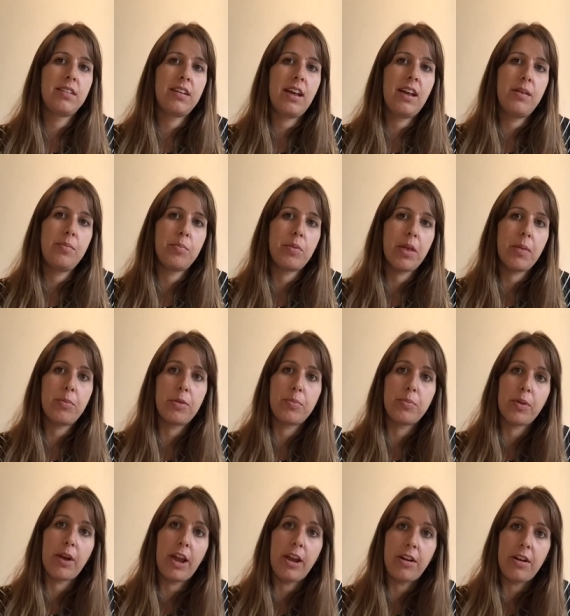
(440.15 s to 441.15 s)
and blame the
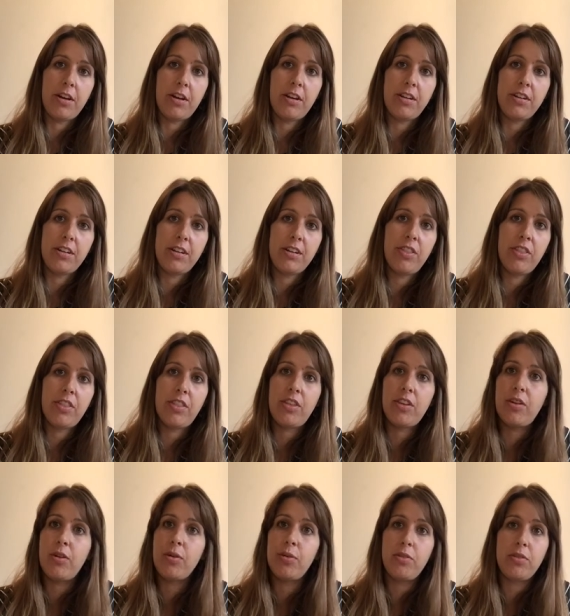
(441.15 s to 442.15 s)
brain on the
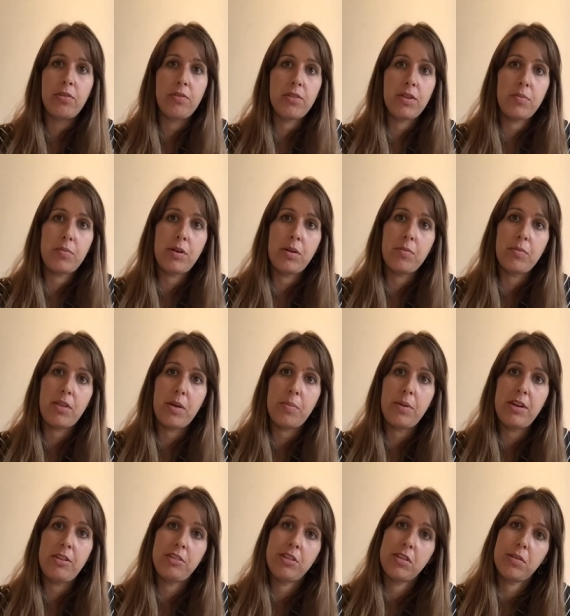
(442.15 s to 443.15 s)
host of symptoms that
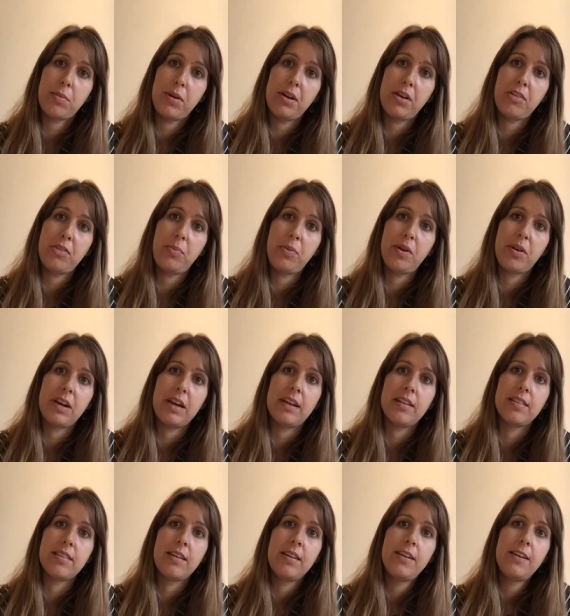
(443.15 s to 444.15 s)
patients might
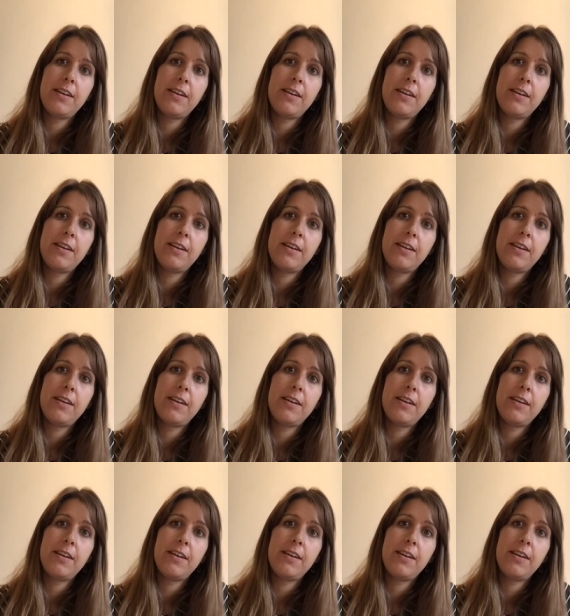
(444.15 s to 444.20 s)
experience.